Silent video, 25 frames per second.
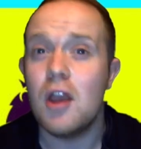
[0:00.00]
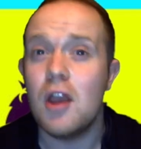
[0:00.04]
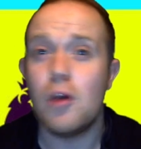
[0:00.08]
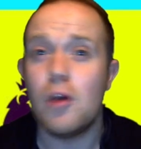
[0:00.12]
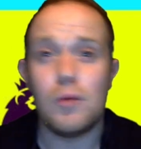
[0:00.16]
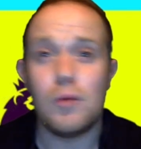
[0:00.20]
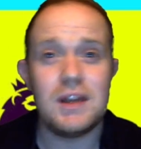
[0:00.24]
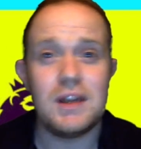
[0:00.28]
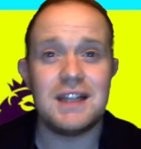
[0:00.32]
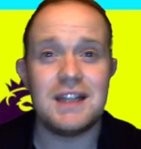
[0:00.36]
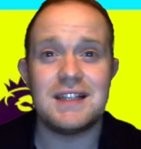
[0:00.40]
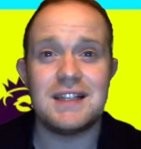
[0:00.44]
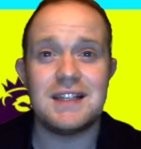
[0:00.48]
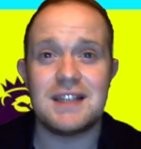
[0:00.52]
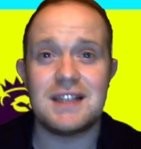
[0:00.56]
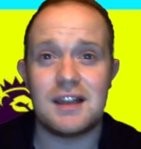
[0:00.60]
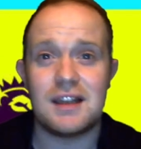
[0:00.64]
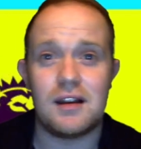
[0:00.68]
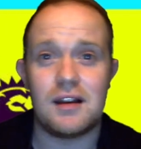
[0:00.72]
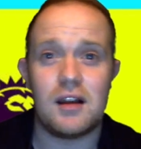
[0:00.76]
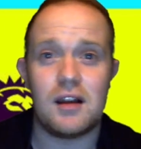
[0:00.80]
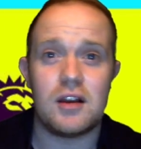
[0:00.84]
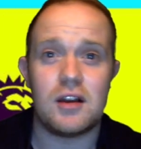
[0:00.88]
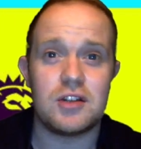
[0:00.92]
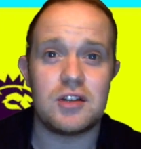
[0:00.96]
When you consider
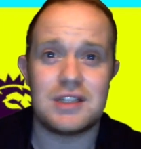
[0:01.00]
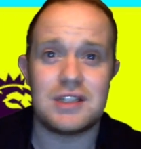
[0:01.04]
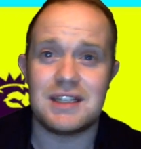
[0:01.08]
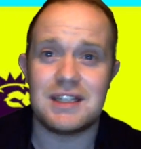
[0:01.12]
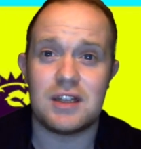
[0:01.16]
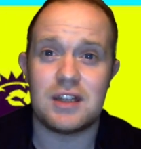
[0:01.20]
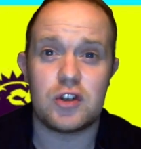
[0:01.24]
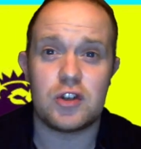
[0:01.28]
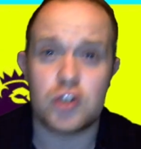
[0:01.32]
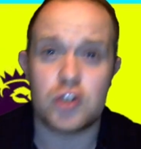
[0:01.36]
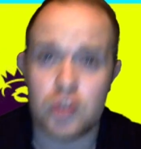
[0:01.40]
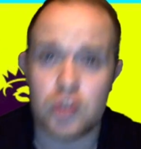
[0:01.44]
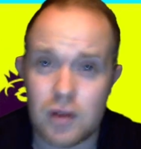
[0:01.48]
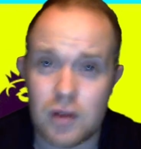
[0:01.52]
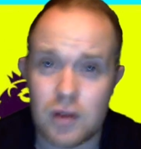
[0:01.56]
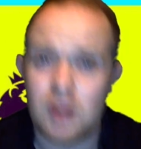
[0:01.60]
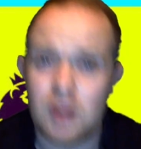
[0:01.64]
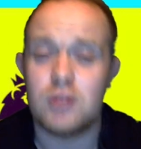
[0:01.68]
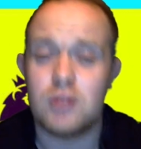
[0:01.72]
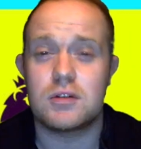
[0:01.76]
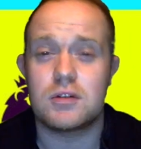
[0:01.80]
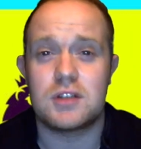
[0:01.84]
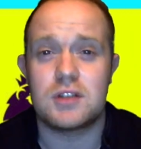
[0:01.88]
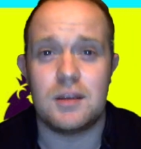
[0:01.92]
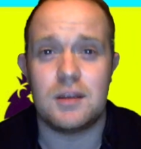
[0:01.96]
last year, they
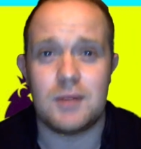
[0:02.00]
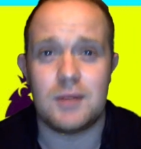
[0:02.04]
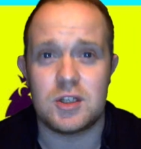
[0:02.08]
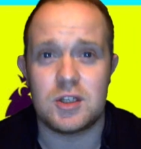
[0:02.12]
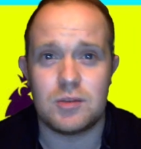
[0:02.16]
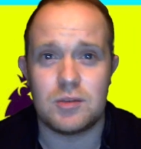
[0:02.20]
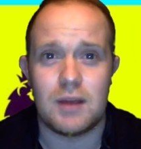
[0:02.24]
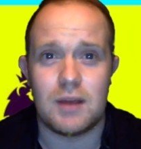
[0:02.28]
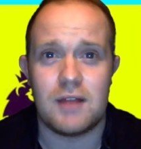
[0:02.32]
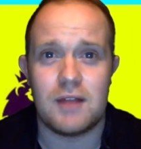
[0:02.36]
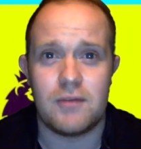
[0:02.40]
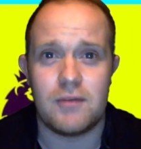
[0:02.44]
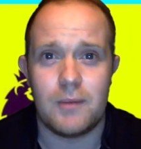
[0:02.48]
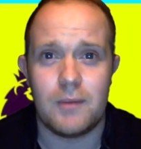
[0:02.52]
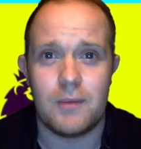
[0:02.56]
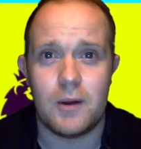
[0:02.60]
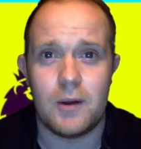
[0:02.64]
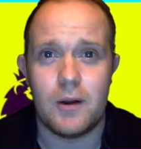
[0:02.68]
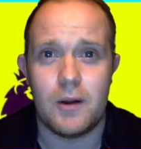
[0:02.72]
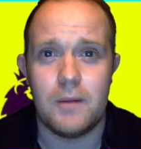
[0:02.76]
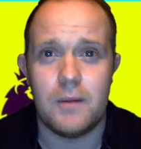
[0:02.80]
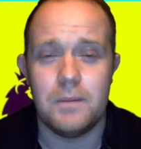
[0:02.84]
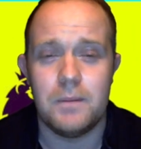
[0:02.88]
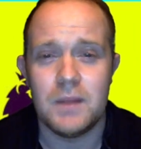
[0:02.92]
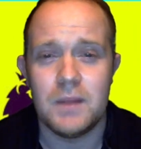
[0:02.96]
struggled so much away from
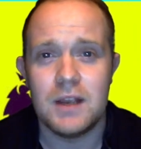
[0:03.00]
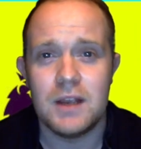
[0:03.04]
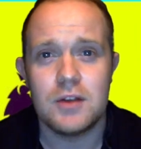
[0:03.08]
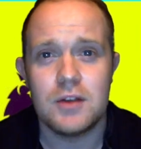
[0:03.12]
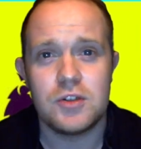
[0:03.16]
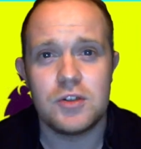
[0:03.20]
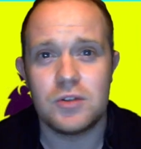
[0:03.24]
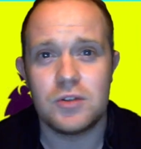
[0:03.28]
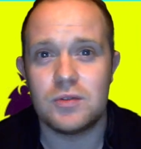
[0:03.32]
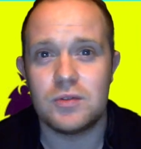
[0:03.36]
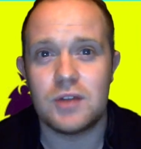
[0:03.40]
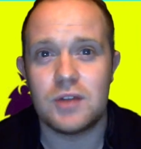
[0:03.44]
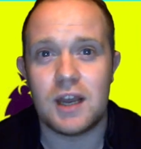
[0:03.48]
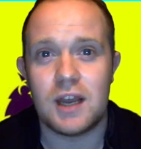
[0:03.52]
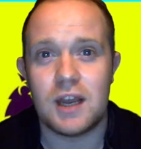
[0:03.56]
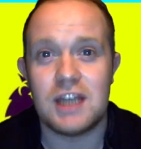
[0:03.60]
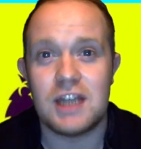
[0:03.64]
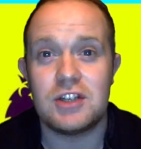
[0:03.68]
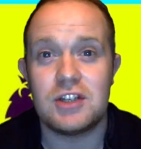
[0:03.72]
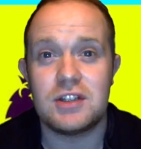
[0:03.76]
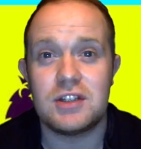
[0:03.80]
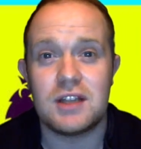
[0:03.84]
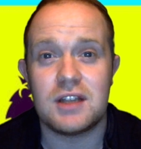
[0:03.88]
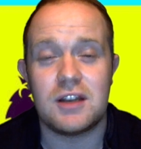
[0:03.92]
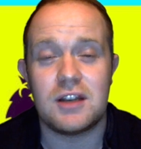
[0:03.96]
home. Sean Dyche
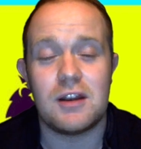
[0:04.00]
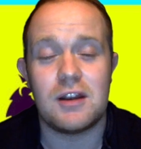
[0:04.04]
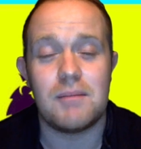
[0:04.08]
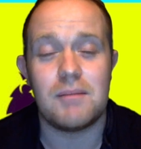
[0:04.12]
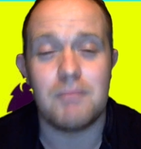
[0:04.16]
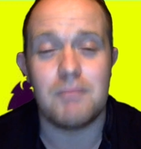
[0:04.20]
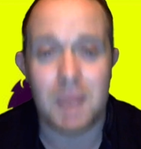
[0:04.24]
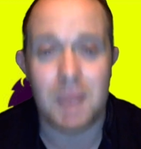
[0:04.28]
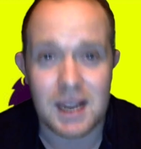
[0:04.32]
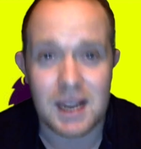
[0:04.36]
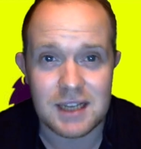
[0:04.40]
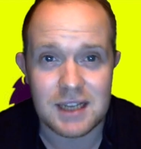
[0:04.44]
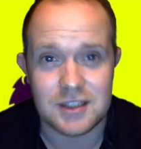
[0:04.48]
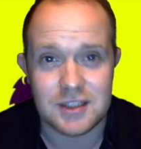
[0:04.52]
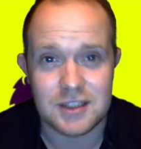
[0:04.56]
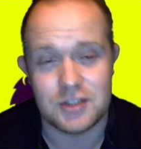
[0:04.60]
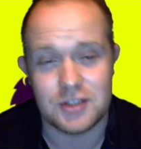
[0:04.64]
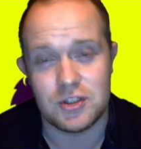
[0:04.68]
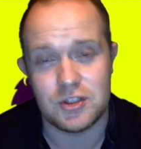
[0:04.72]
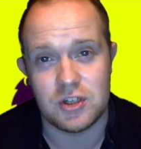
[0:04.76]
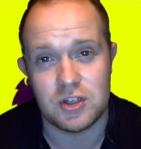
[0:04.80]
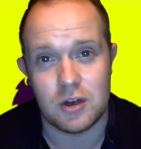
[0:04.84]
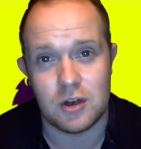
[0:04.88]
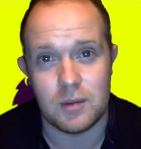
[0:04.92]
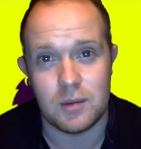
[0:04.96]
has done an amazing
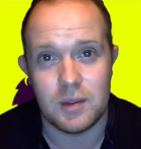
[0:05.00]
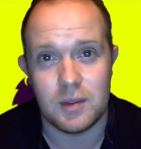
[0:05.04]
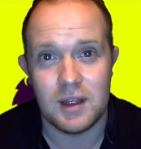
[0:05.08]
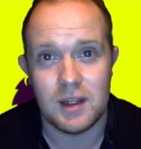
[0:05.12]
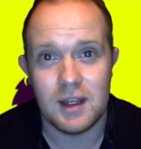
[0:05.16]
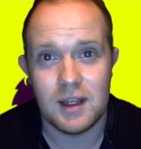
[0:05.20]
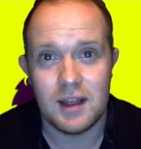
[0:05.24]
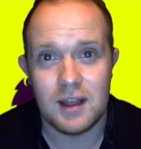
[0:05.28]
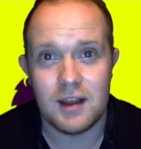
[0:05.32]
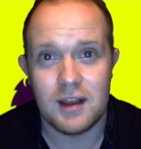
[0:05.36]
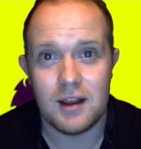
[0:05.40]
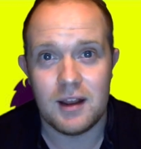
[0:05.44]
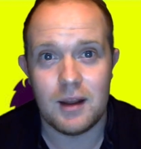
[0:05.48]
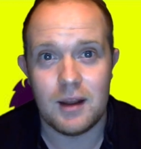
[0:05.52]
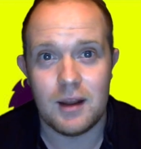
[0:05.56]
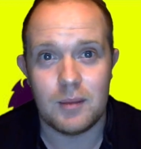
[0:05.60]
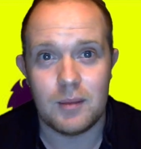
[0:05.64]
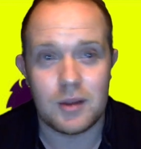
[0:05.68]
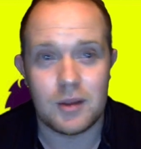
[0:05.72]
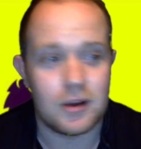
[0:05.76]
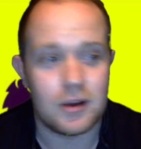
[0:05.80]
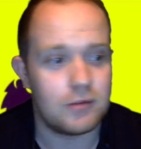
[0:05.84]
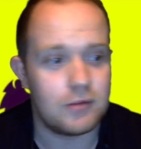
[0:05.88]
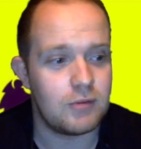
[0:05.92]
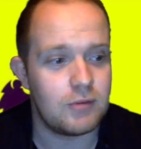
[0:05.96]
job,
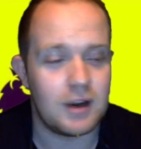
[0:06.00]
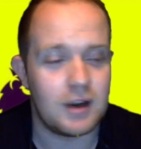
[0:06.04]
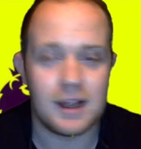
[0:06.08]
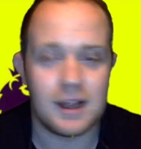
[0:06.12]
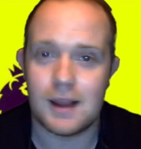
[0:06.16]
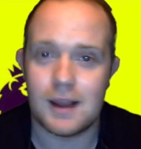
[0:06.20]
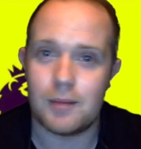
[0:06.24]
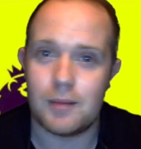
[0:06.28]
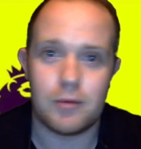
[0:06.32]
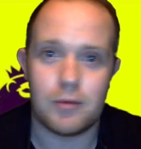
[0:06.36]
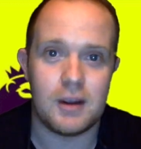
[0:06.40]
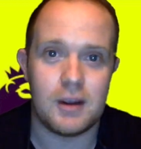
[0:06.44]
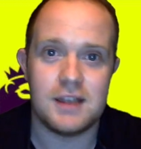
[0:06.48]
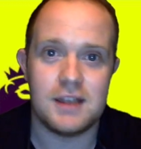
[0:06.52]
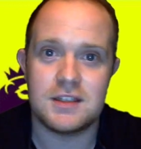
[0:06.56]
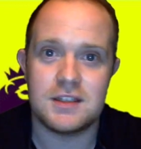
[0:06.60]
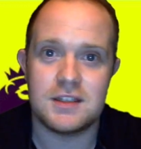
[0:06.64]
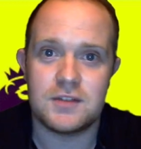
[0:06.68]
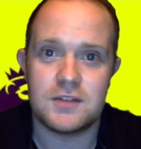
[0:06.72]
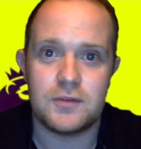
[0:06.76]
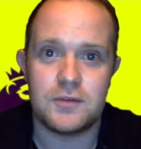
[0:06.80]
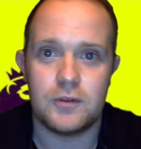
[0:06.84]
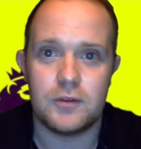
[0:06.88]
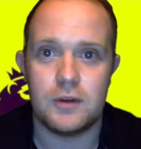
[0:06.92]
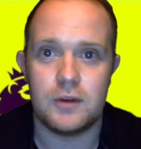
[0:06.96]
kind of running out of praises
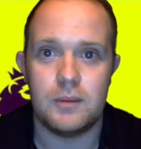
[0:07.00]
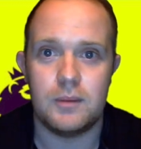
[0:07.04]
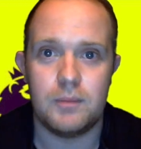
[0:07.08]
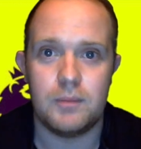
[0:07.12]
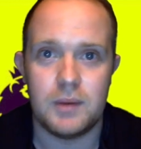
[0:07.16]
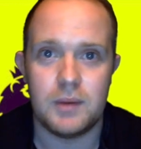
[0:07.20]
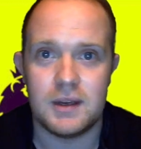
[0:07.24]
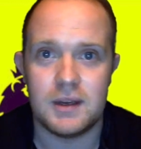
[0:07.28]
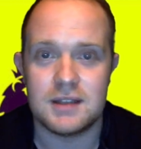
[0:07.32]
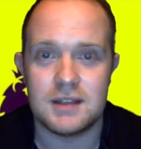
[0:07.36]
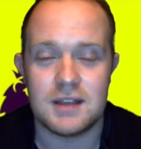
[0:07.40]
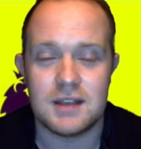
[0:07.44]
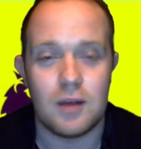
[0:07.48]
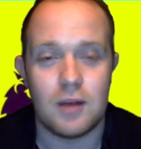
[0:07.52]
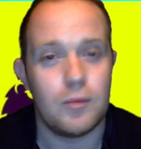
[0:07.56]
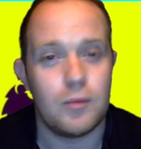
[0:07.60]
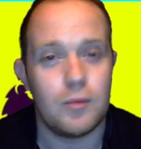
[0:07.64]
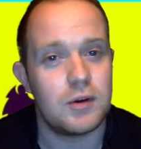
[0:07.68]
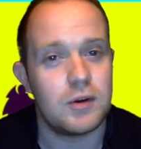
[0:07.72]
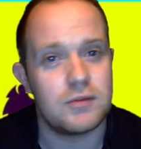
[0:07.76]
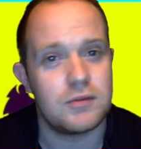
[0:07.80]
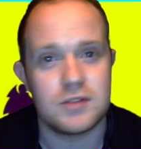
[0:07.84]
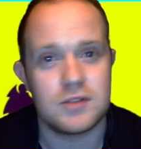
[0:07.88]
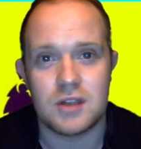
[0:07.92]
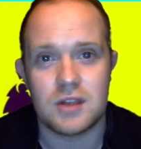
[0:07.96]
for him. But
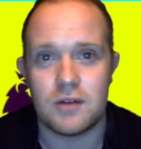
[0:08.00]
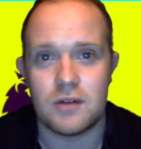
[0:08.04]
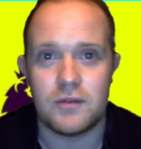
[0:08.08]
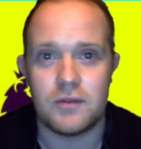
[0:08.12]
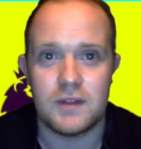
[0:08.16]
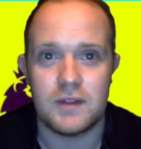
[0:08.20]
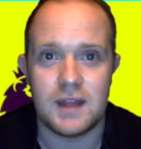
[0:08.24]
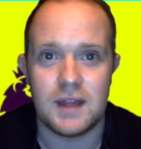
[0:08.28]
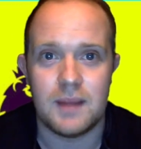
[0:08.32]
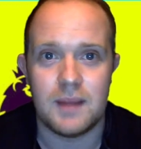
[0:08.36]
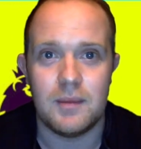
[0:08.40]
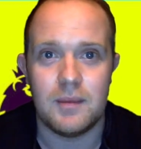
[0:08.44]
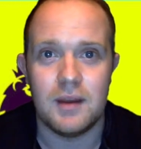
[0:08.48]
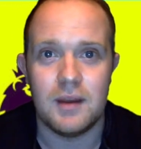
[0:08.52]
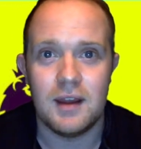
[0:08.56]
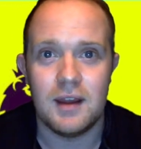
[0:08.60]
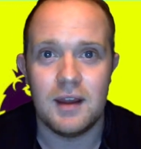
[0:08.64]
what a result for them.